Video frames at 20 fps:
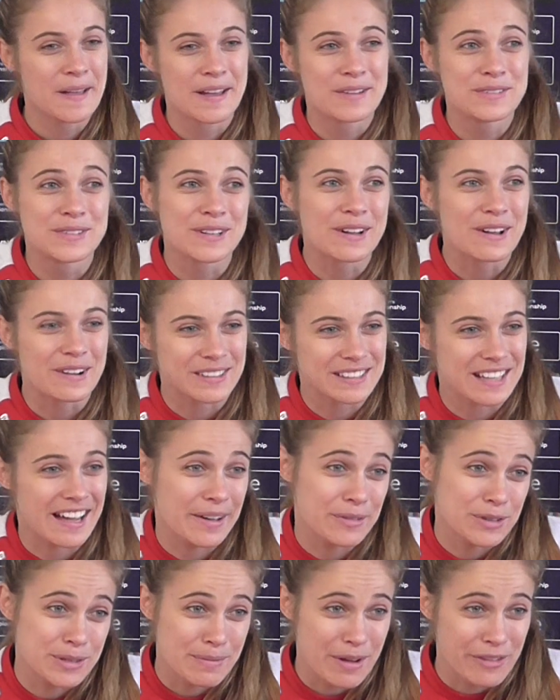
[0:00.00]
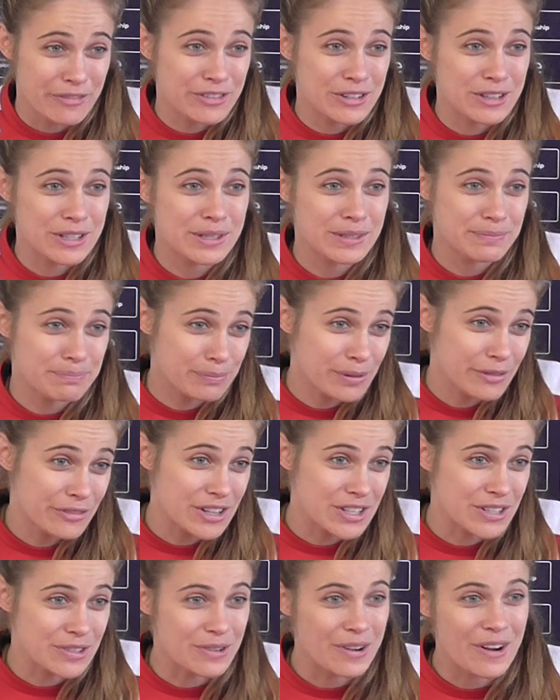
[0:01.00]
It was a long time. It was my first
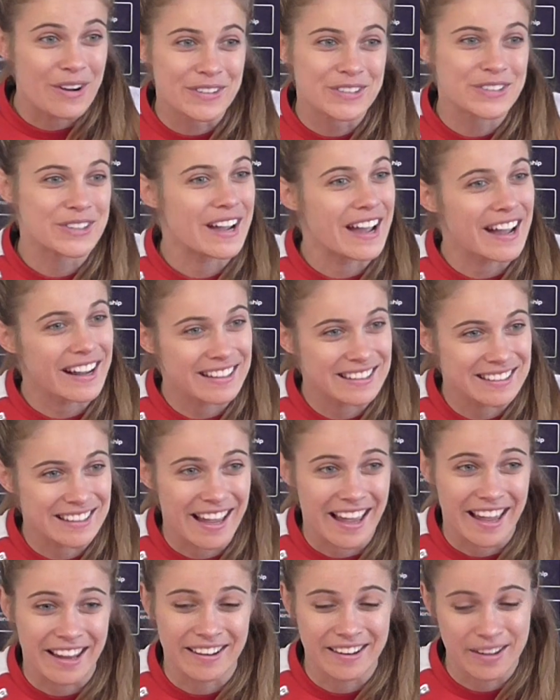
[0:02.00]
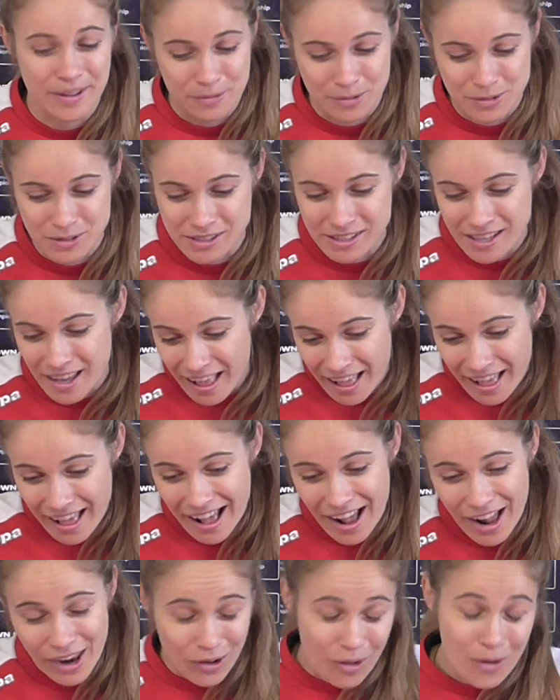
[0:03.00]
professional contract, and it was
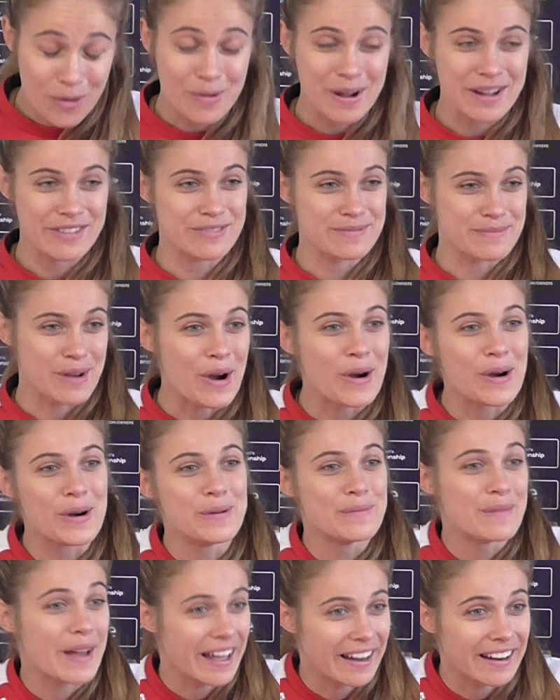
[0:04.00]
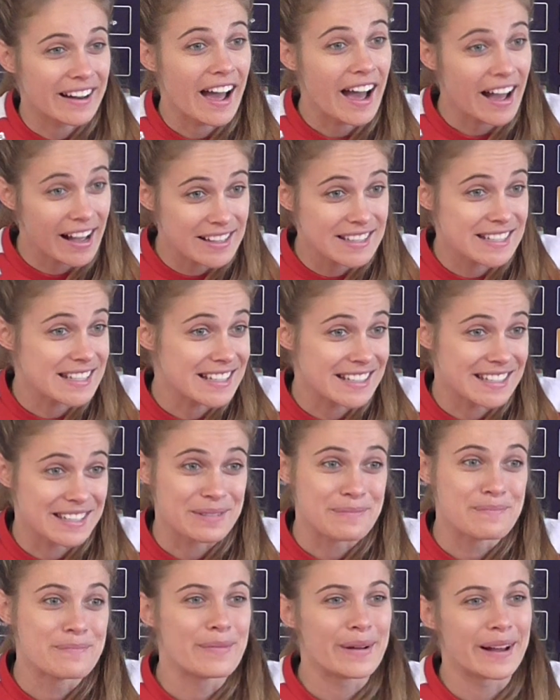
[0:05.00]
a long way from home and a hard
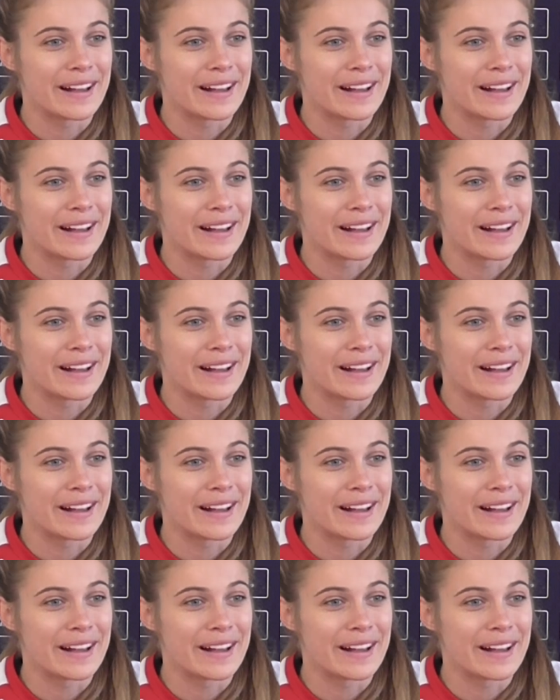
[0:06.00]
season.